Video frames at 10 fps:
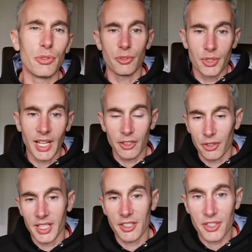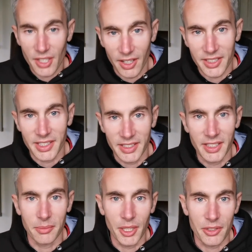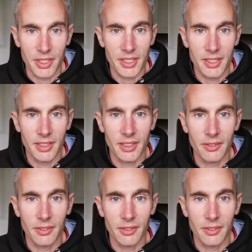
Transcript: you cannot get stuck in hypnosis.